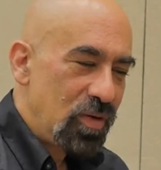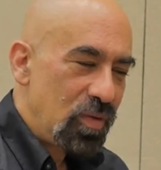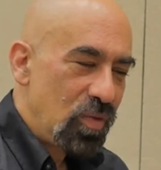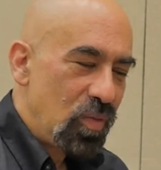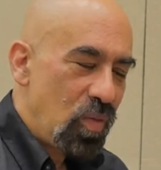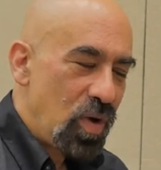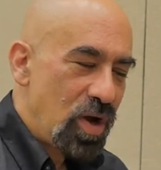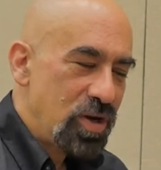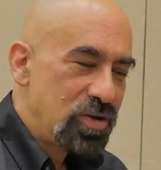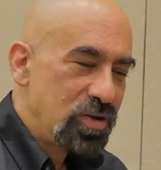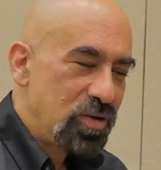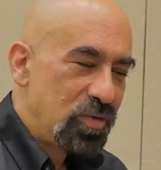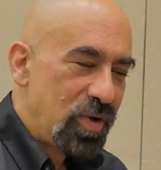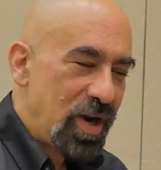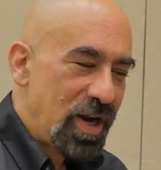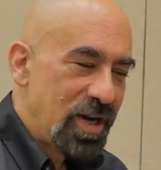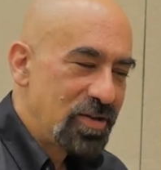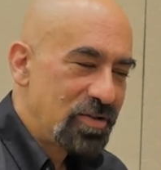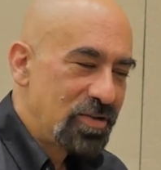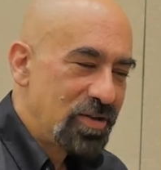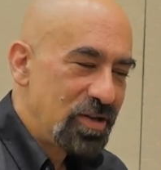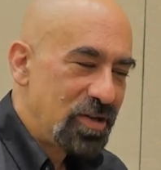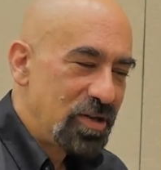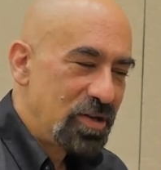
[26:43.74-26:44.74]
What
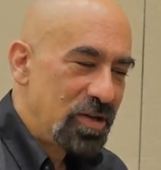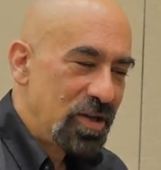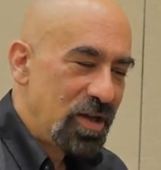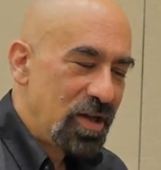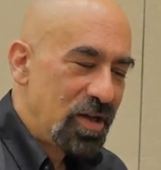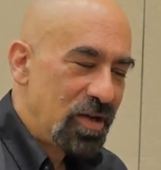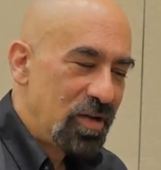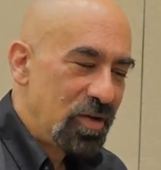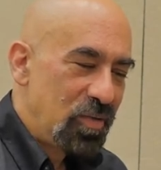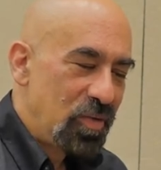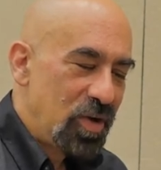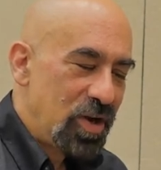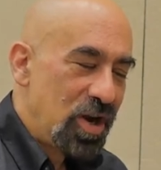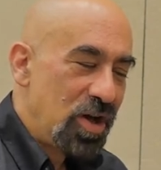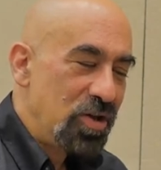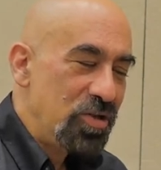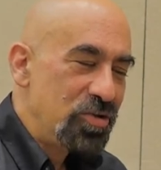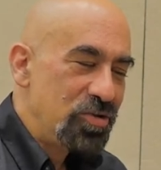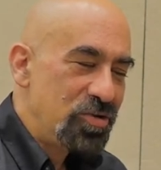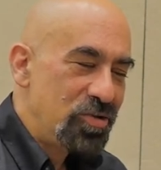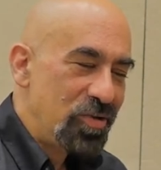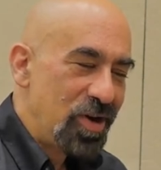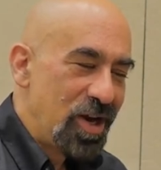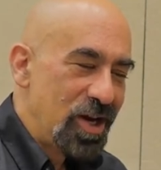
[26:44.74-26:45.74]

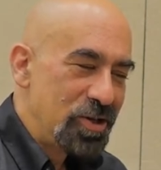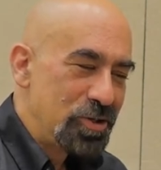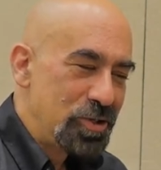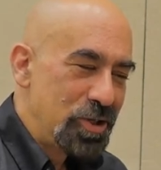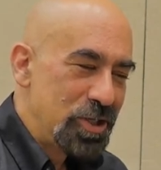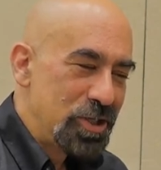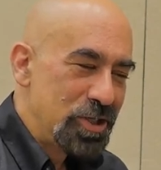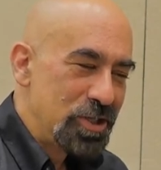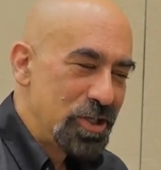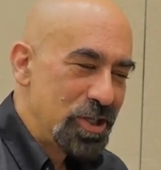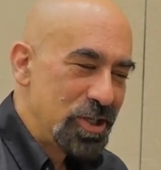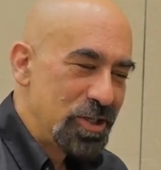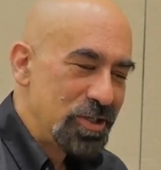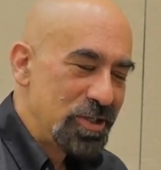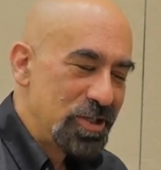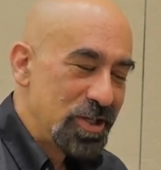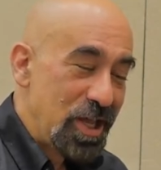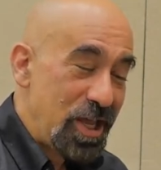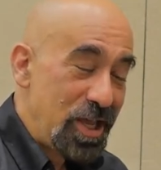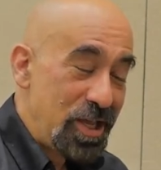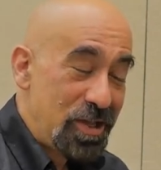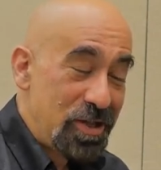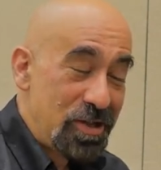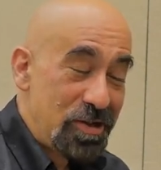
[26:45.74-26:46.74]
other directions things
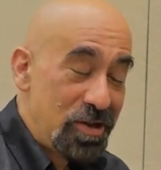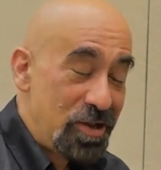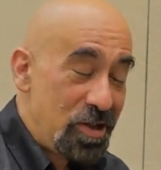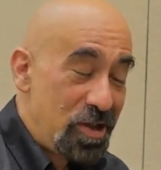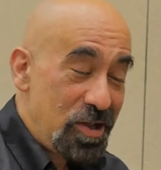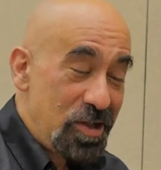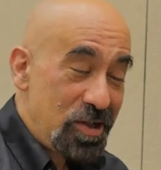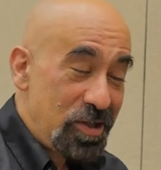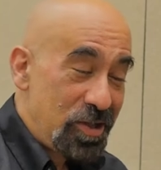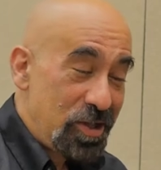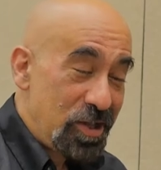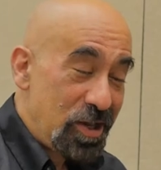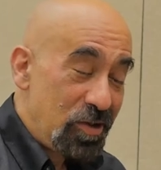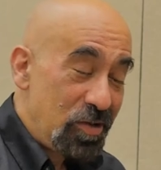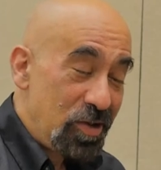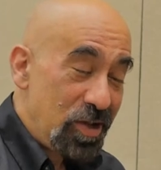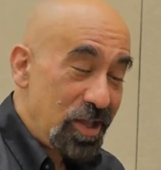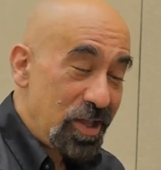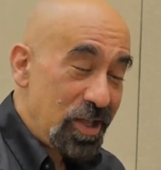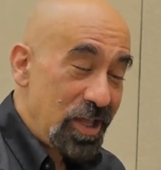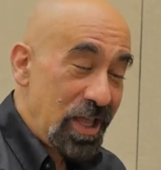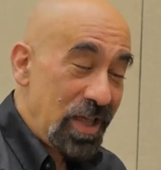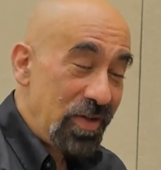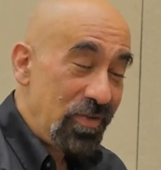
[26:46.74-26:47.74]
take, and
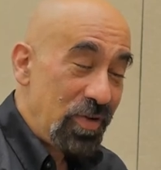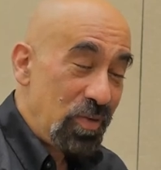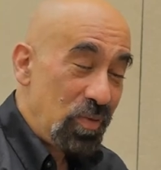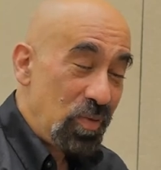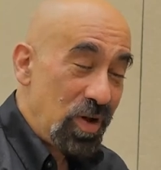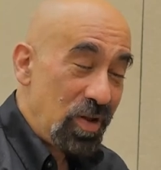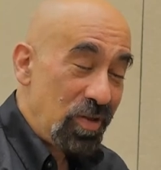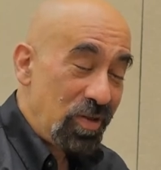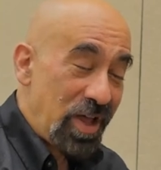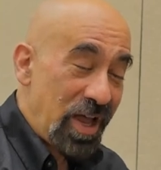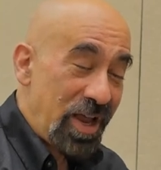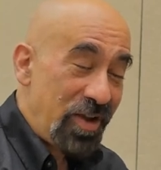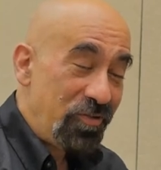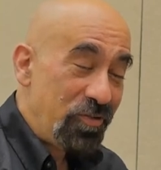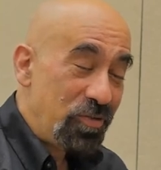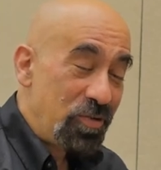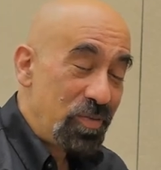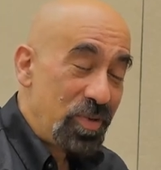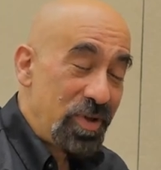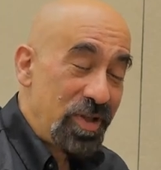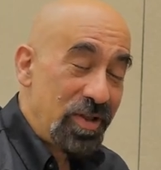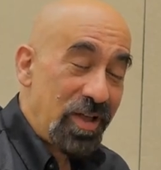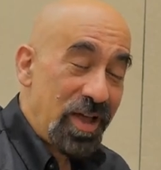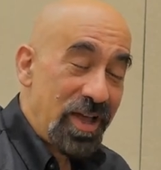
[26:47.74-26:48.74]
even what life will
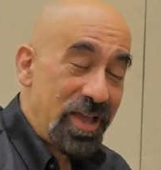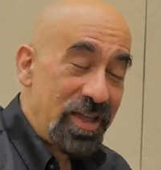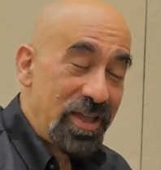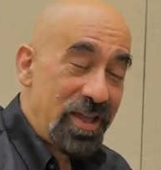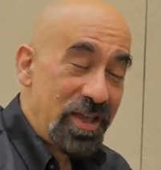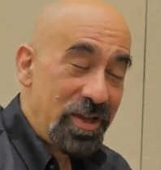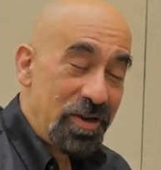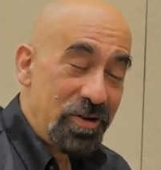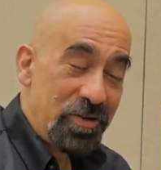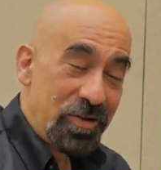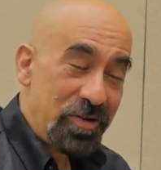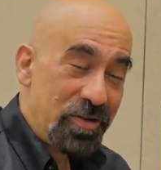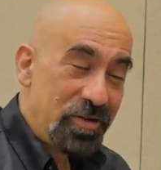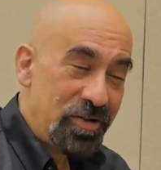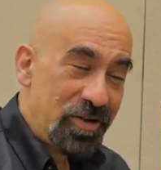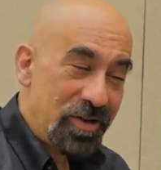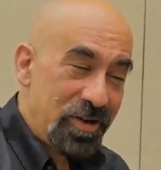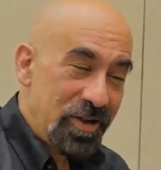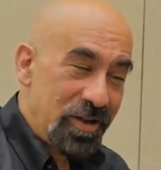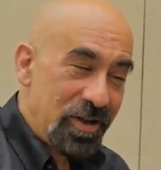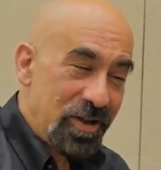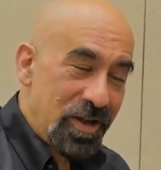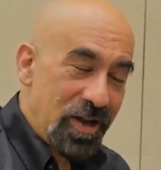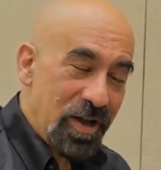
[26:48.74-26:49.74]
be like here
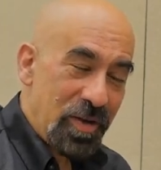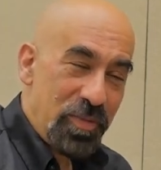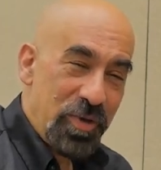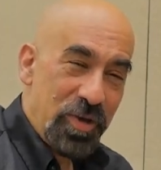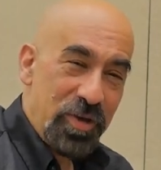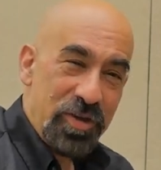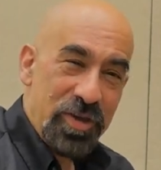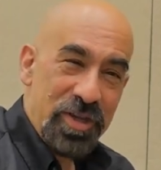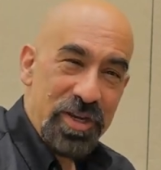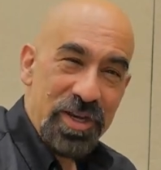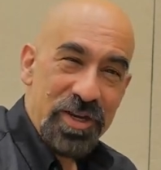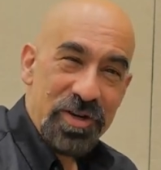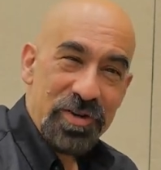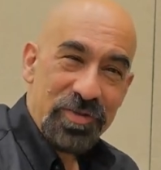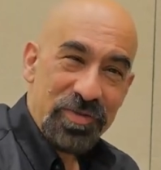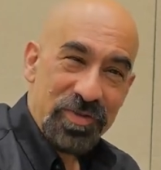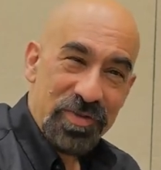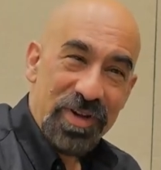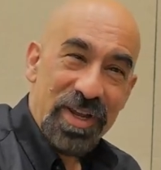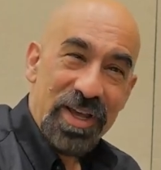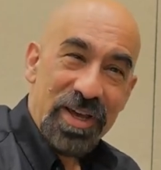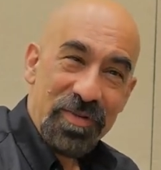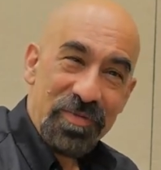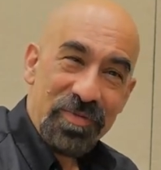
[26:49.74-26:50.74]
a billion years
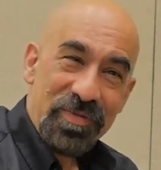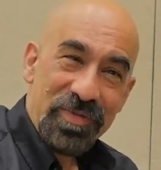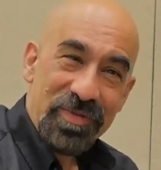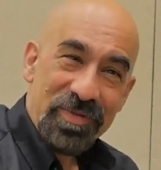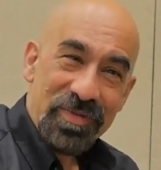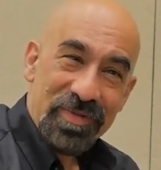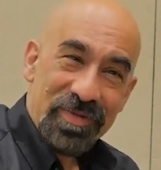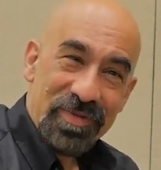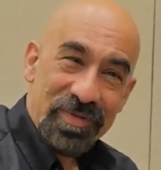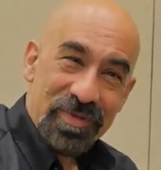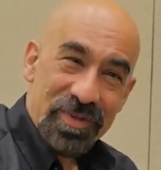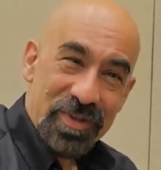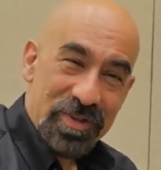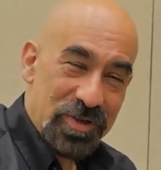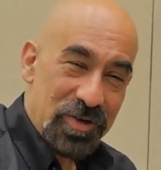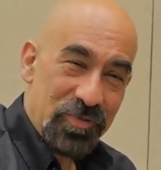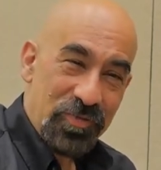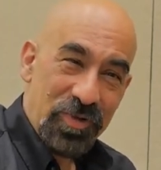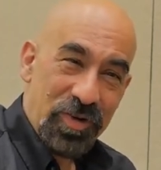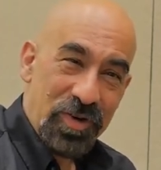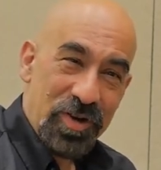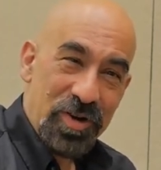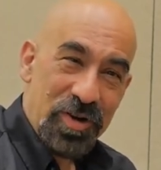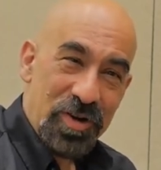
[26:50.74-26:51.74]
from now. It's
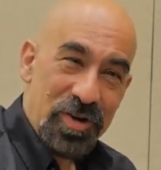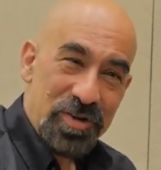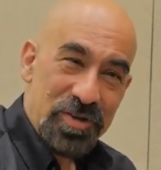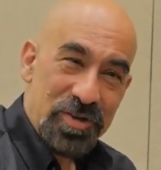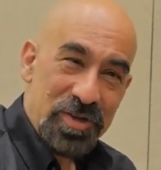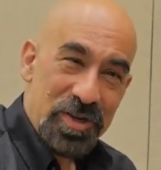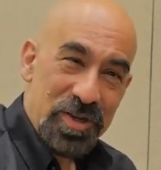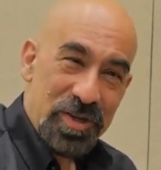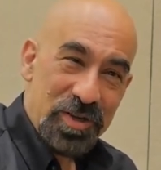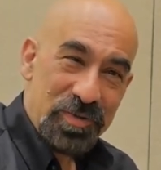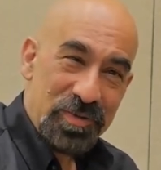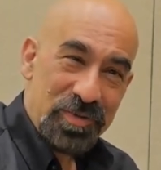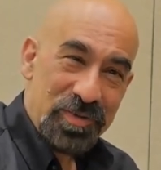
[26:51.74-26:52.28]
very hard to know.